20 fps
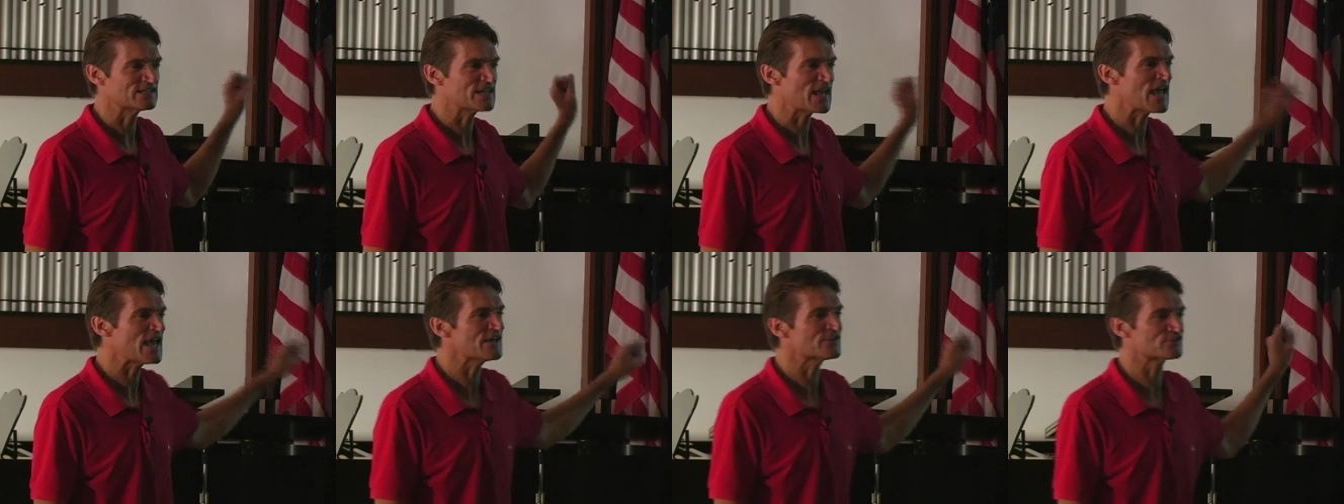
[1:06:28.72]

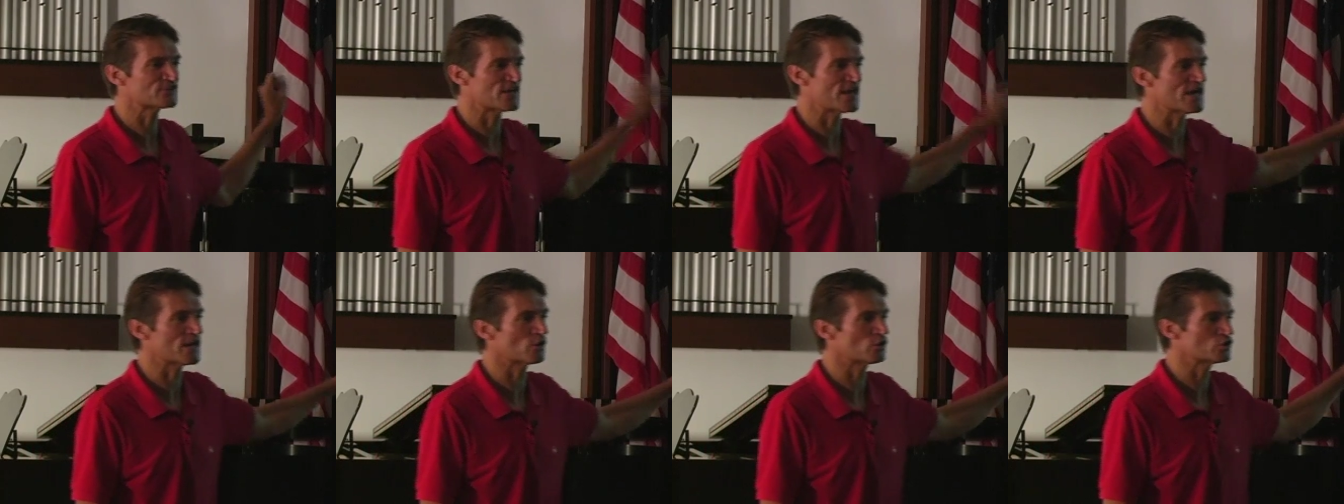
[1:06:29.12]
takes
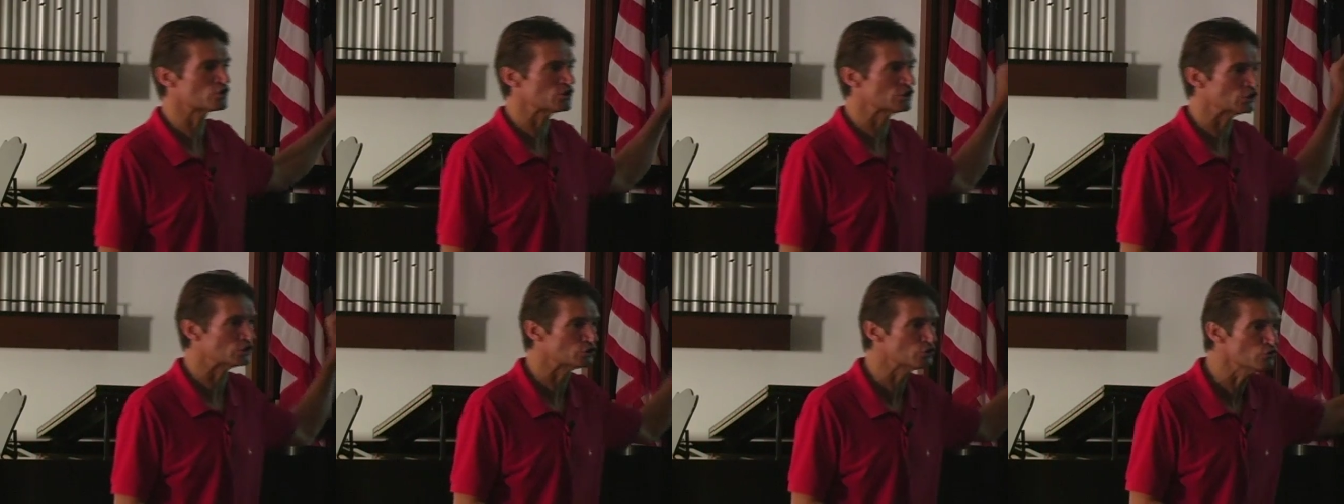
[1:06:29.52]

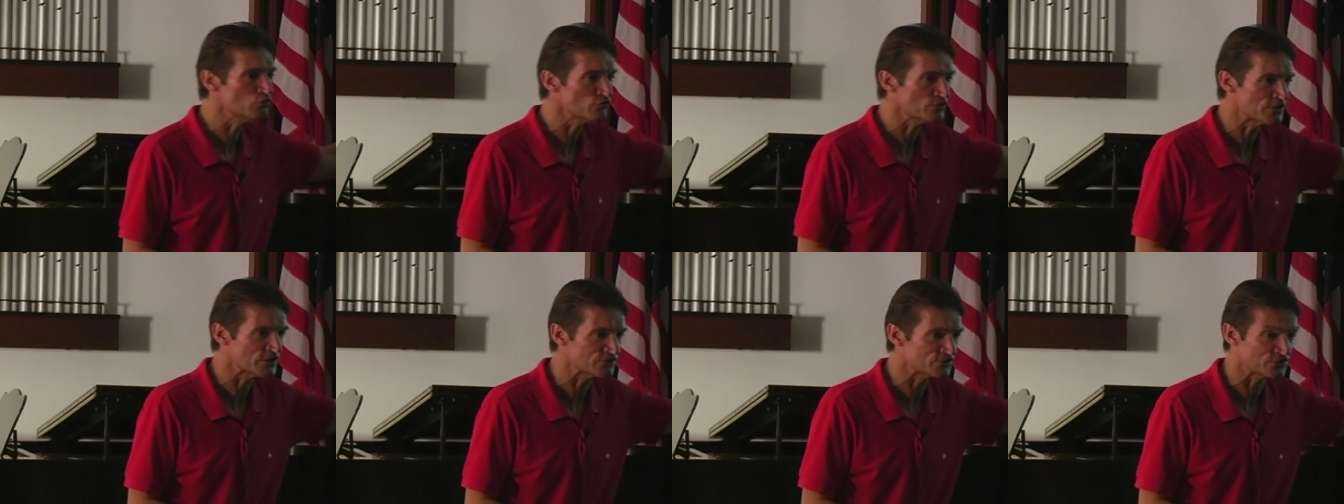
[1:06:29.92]
energy to do
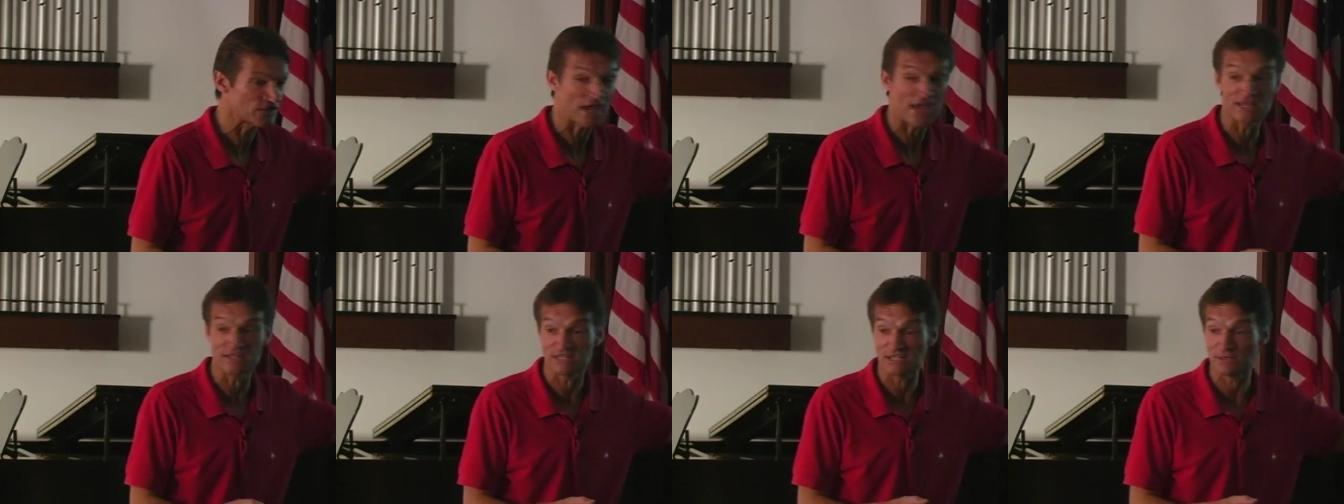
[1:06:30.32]
this,
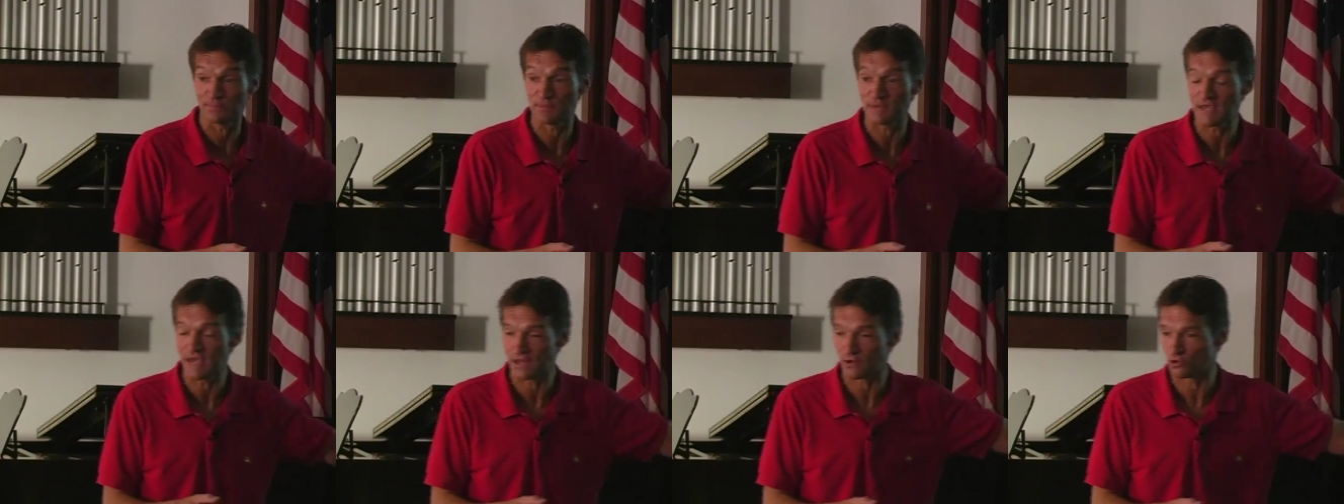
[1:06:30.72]

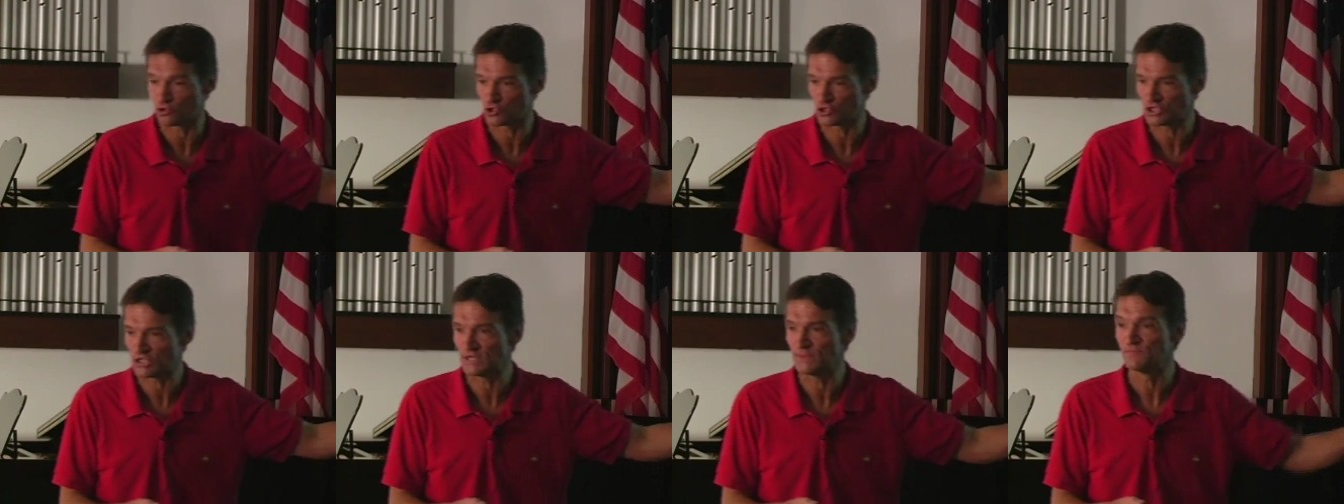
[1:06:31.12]
ATP
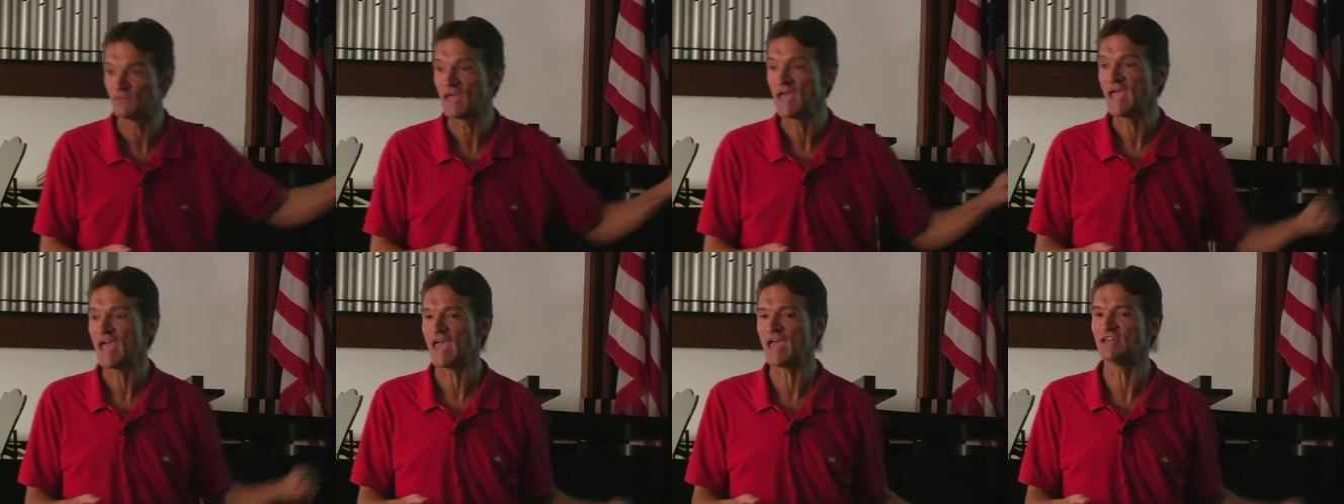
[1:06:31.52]
energy,
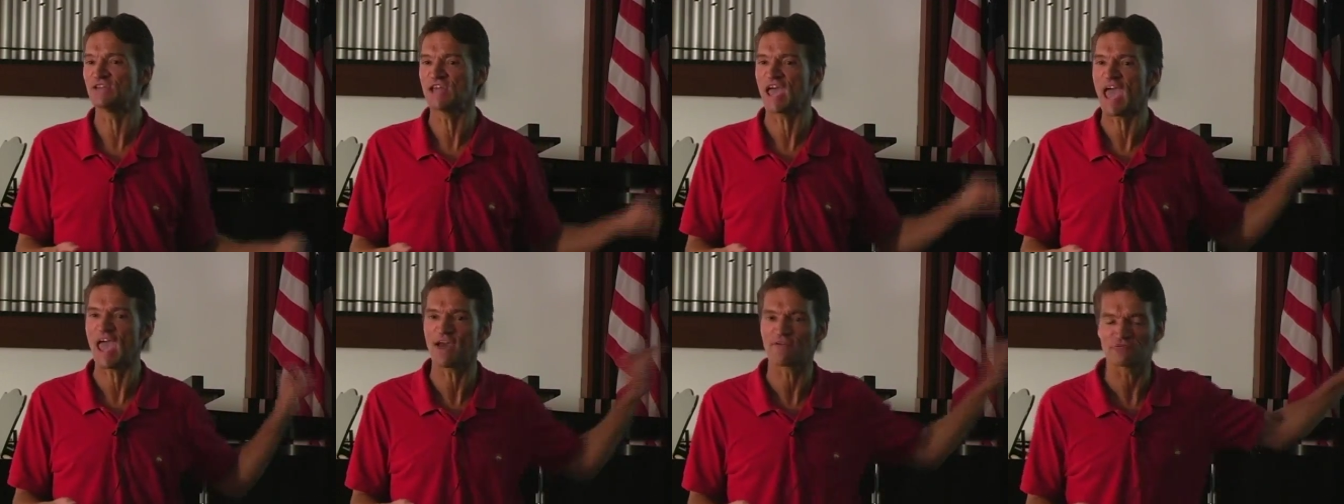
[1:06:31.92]
and
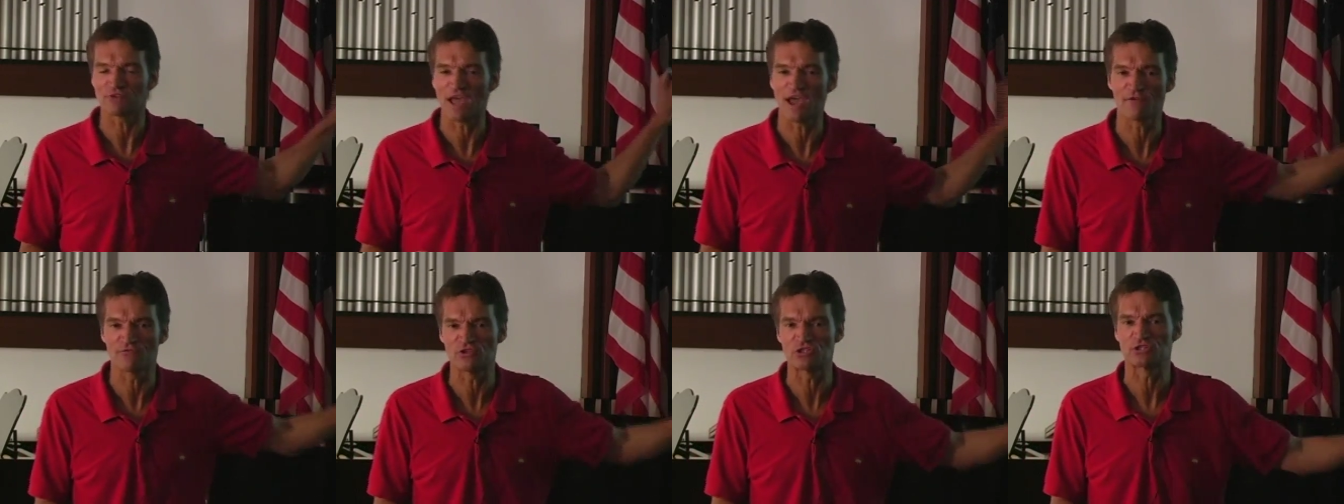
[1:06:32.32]
you have to
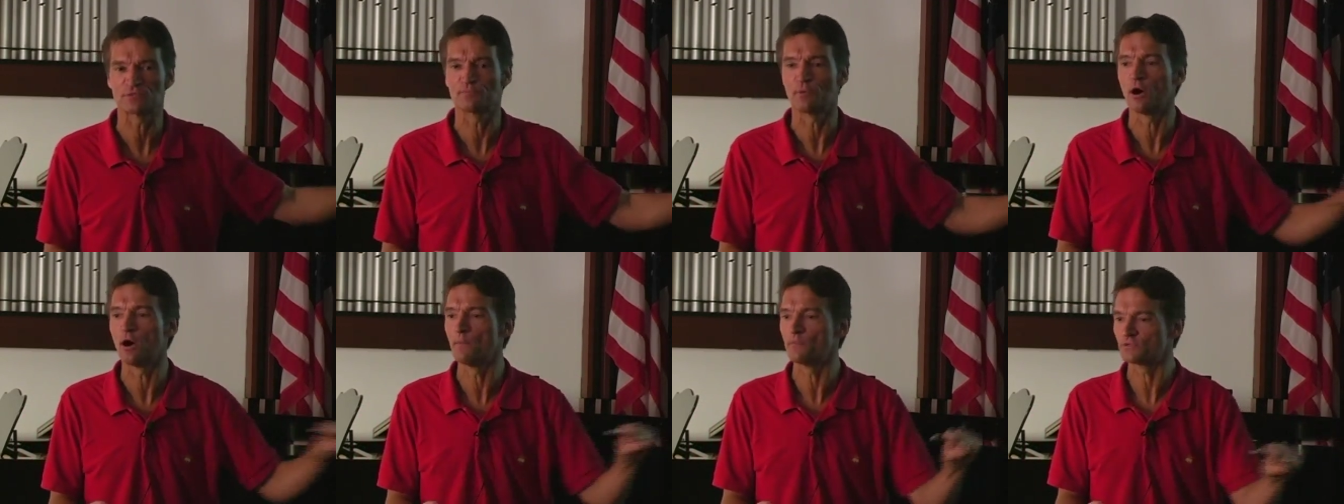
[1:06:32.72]
have this
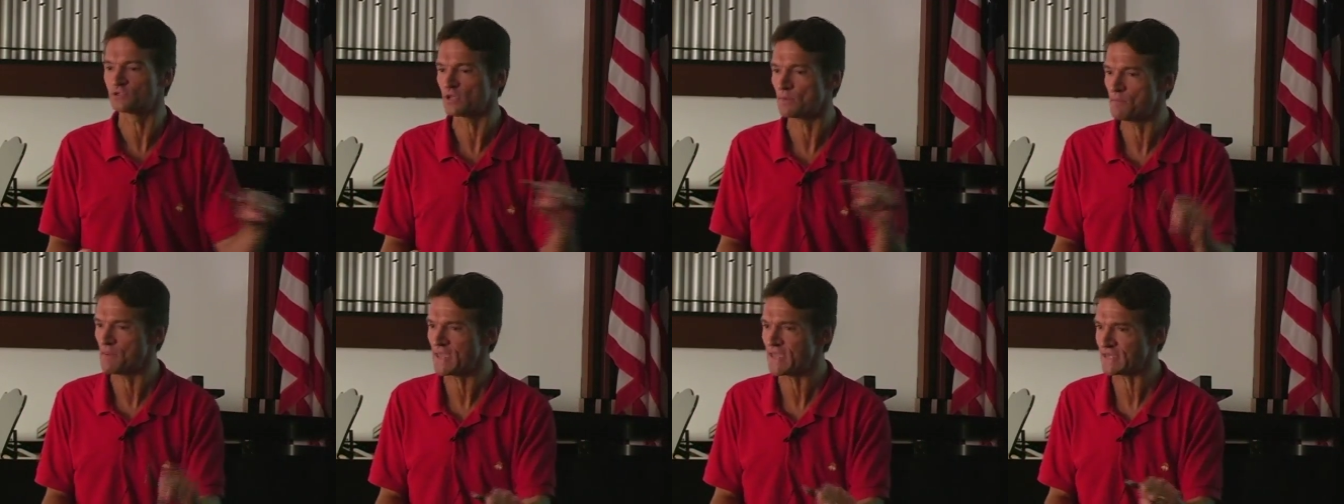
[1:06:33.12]
pump
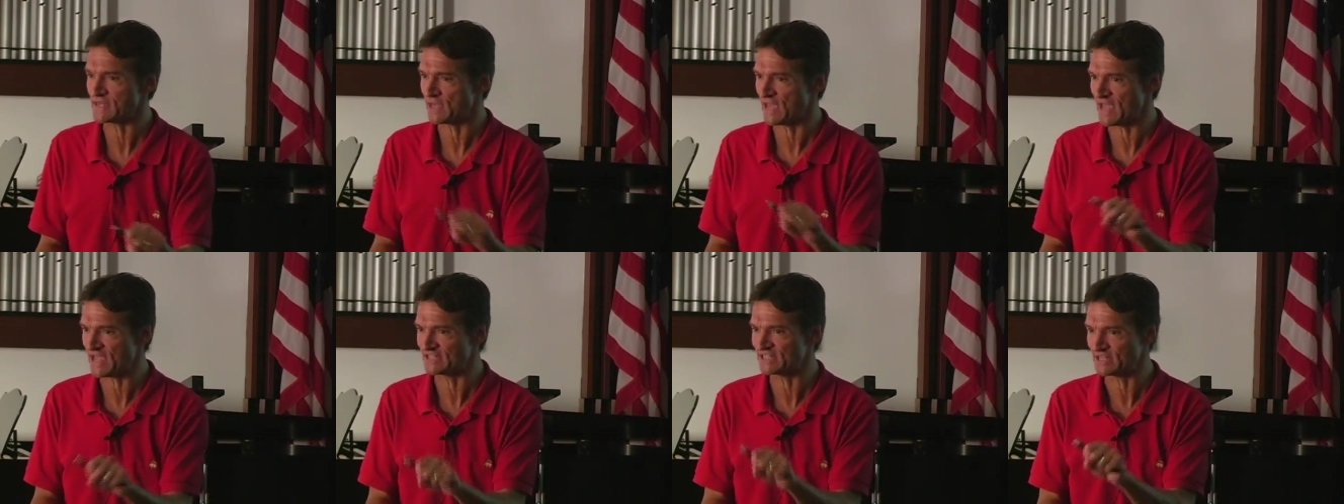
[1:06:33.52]
to
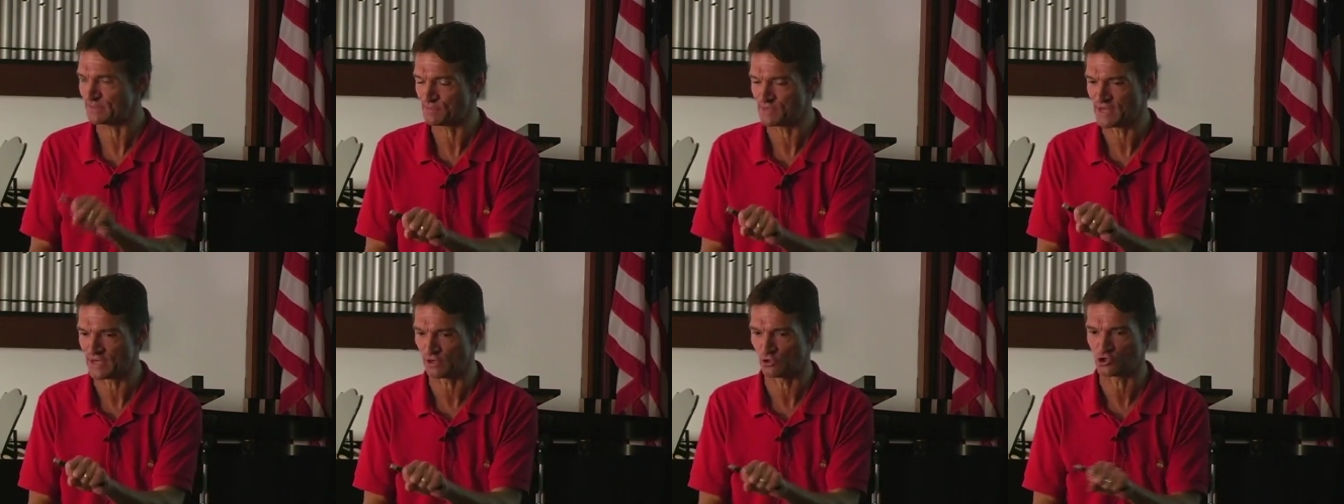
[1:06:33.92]
make
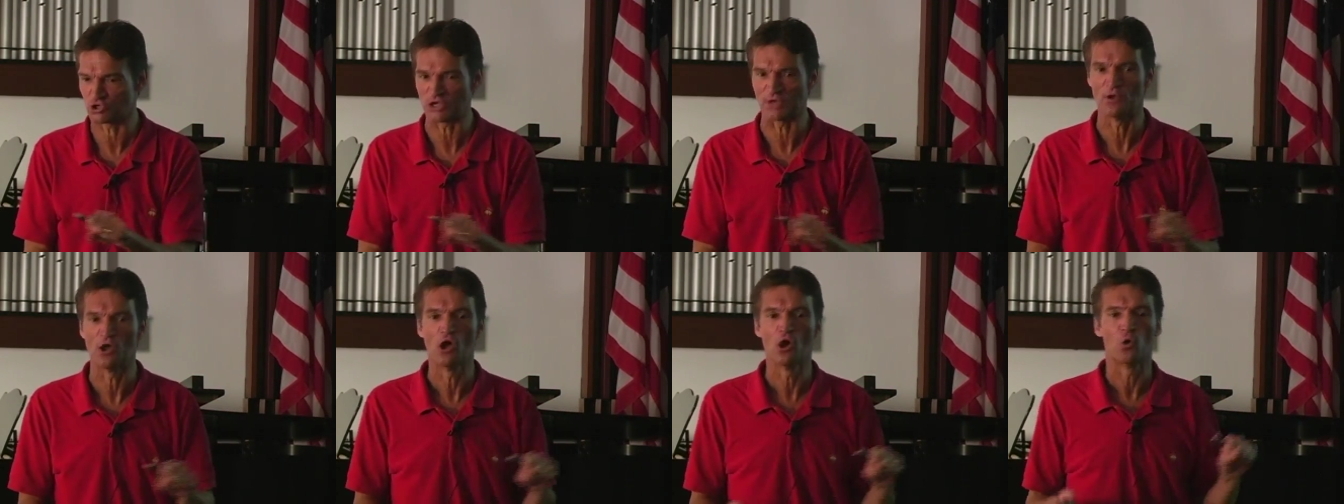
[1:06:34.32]
ATP
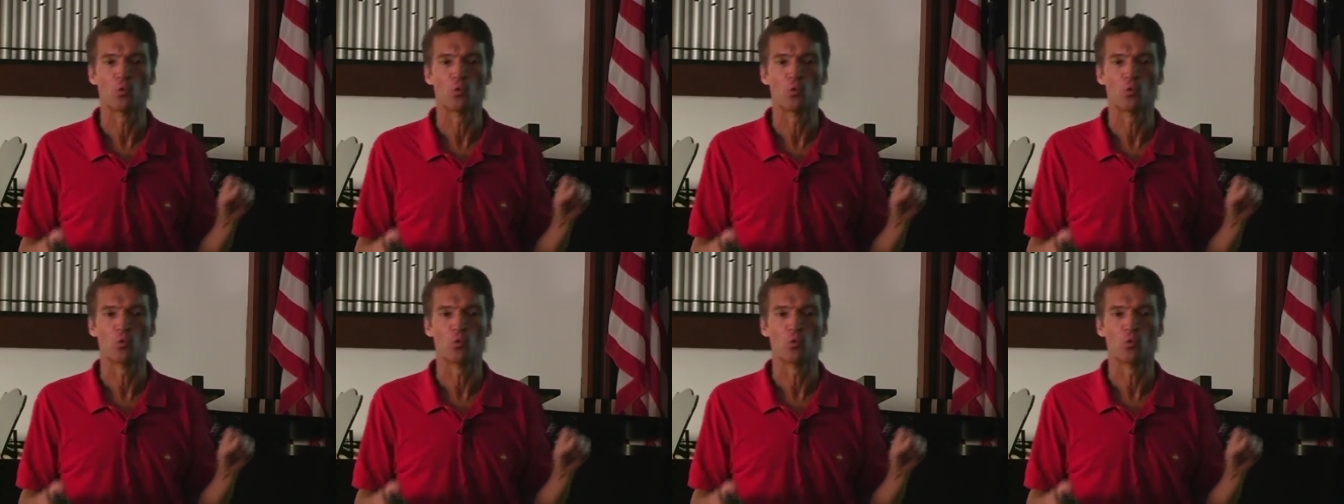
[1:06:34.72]
energy.